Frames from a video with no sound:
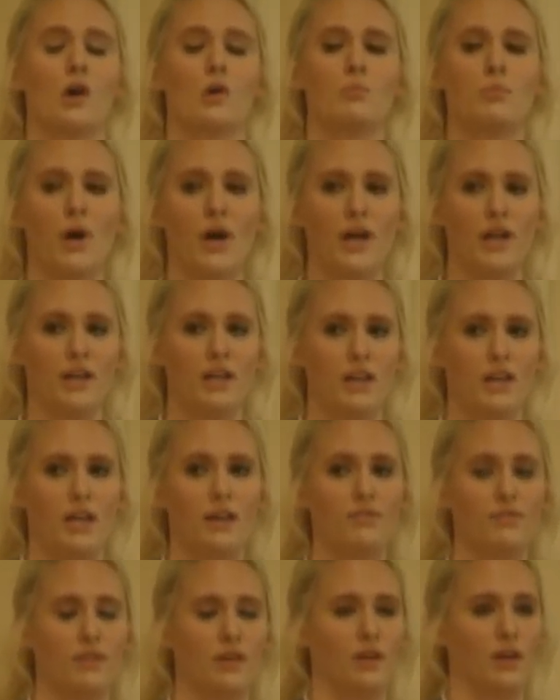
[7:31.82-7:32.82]
But
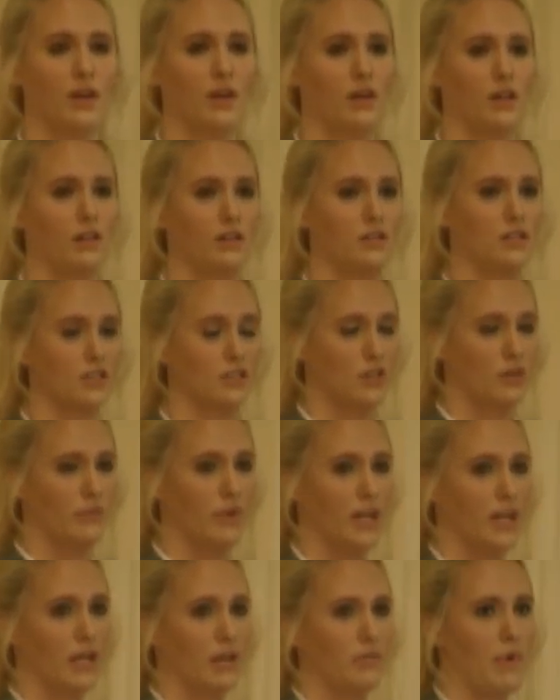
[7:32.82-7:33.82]
if the
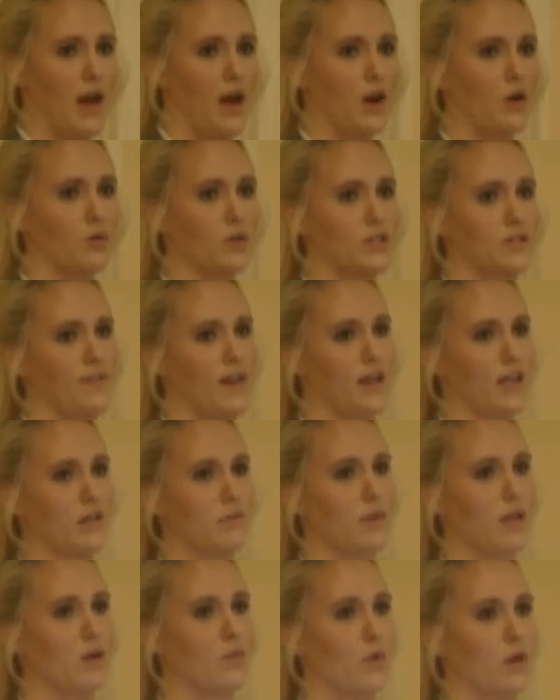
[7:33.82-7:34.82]
discriminating power was found to
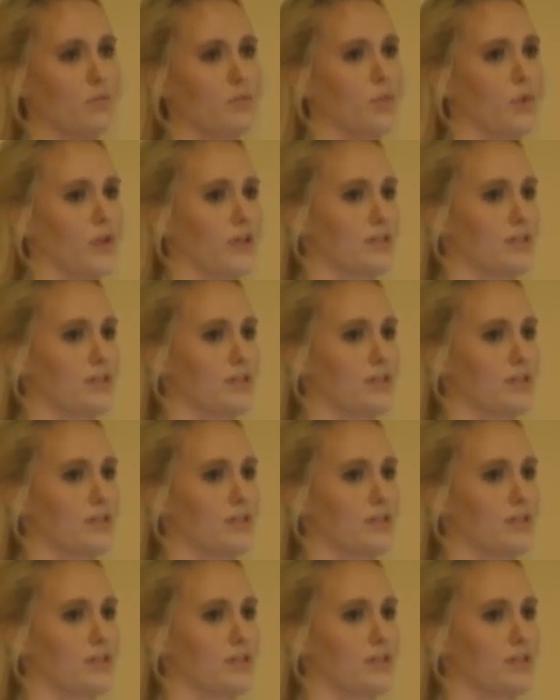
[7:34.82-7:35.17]
be a 1.0,